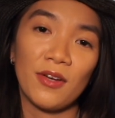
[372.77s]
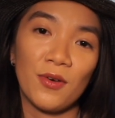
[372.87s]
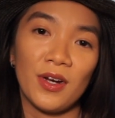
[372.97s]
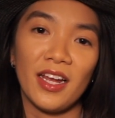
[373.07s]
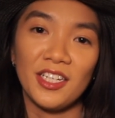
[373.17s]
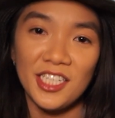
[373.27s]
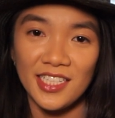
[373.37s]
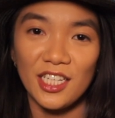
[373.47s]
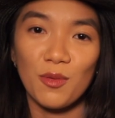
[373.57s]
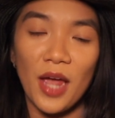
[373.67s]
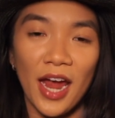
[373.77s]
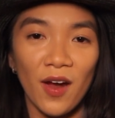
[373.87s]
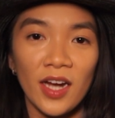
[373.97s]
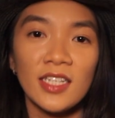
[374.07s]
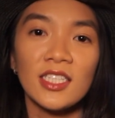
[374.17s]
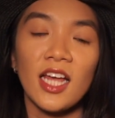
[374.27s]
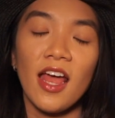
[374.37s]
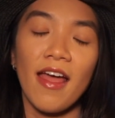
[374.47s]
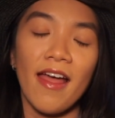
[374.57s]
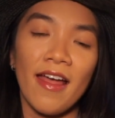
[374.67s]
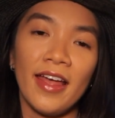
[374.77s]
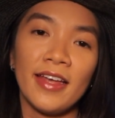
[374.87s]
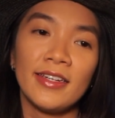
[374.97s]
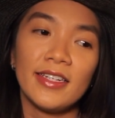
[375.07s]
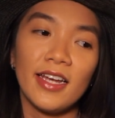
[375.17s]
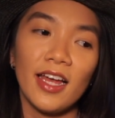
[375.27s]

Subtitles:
or HEC Paris, and